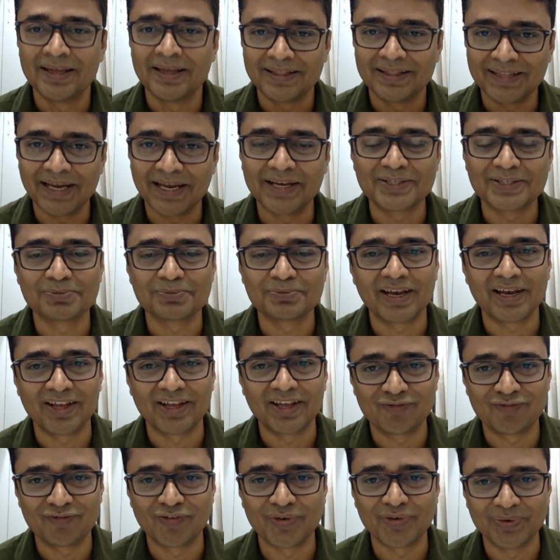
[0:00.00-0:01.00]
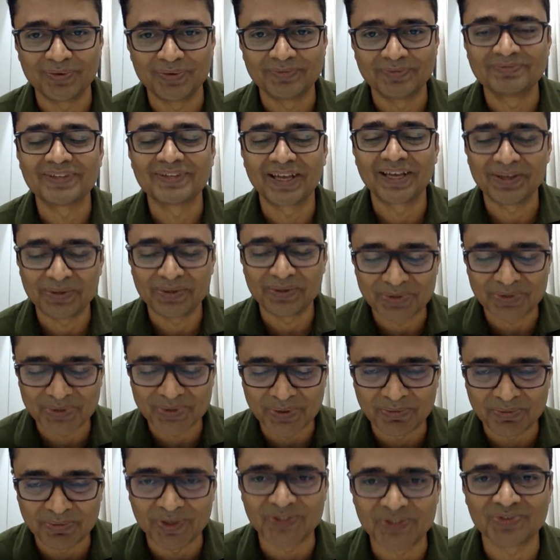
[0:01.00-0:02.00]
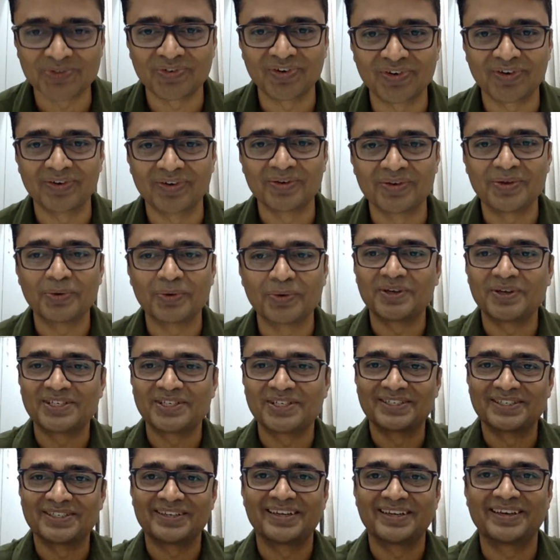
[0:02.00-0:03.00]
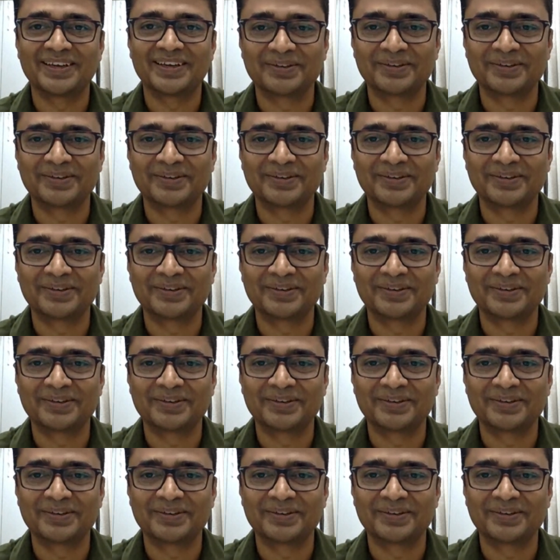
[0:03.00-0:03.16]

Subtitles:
That is my life for you. Thank you so much for your patience here.